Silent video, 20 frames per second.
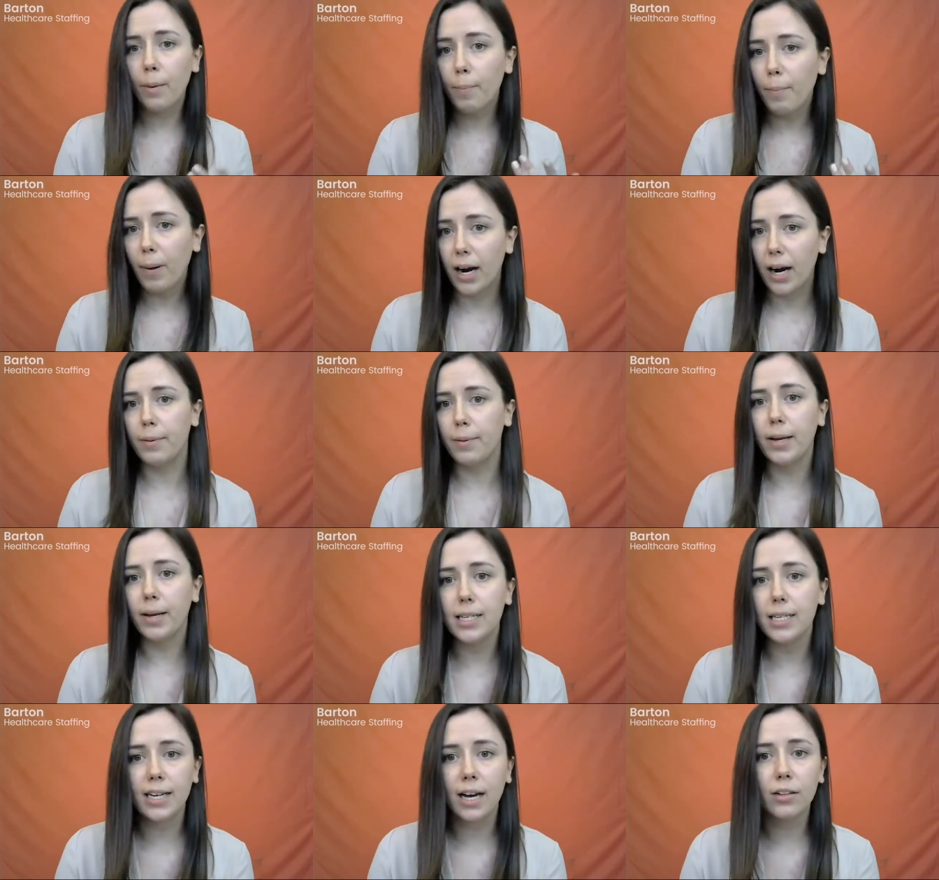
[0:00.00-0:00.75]

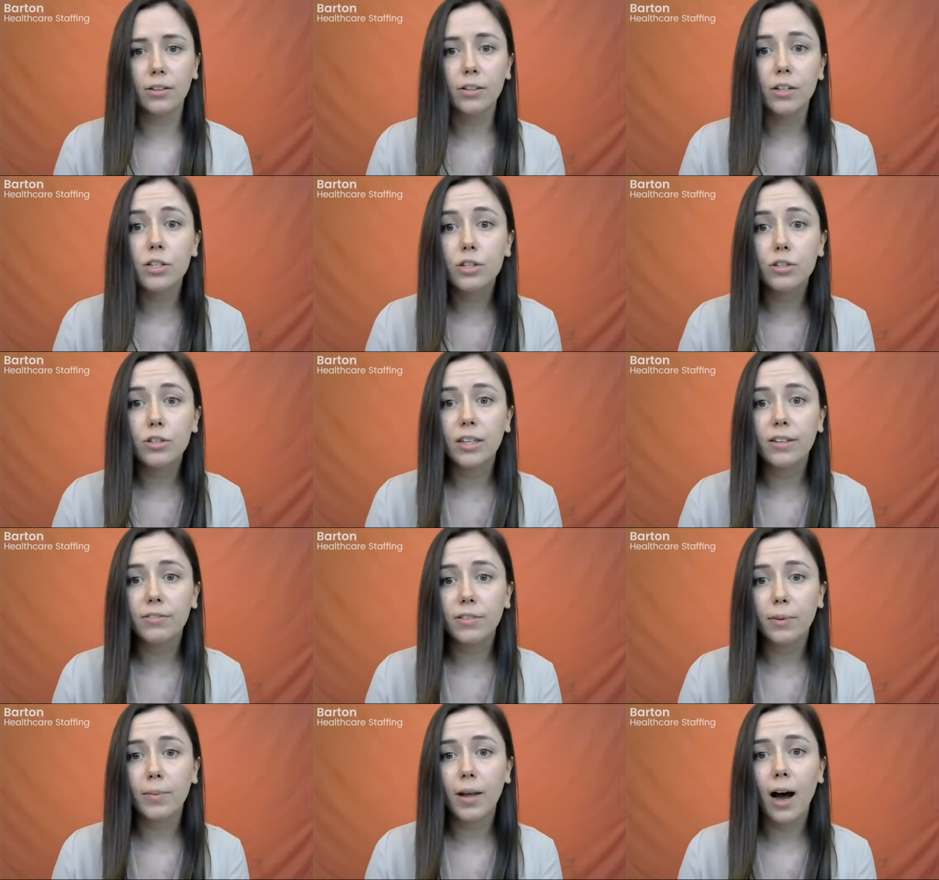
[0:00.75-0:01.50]
apartment down the
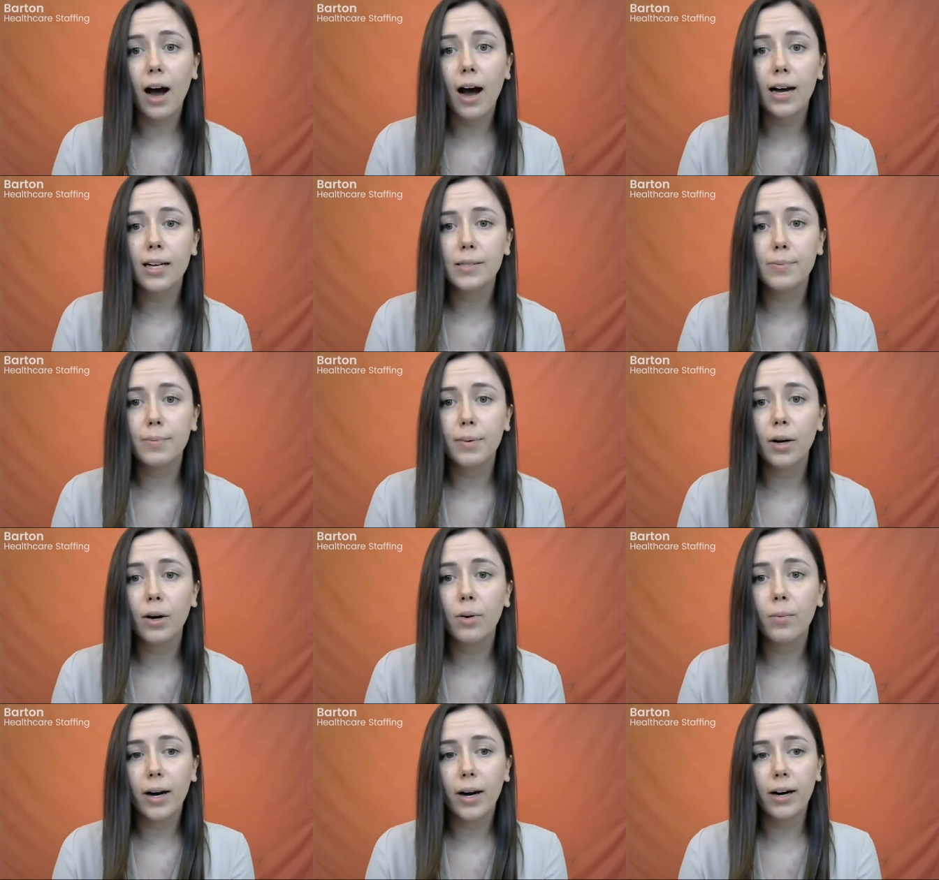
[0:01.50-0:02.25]
street from the
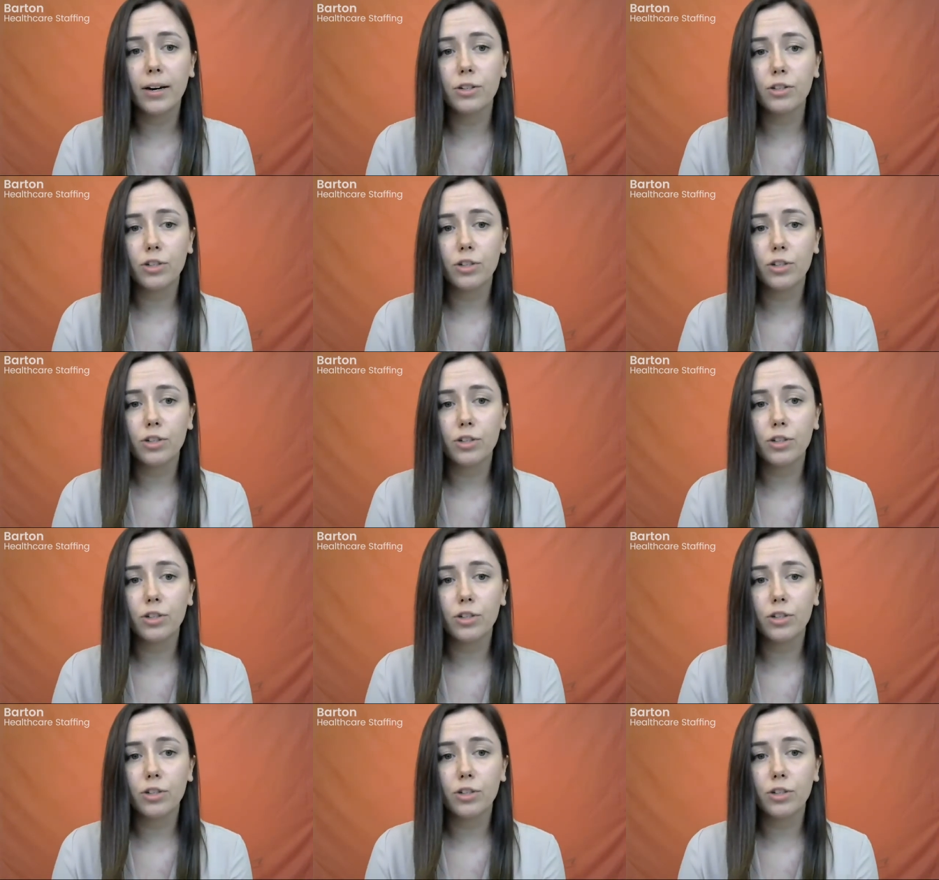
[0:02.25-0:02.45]
hospital where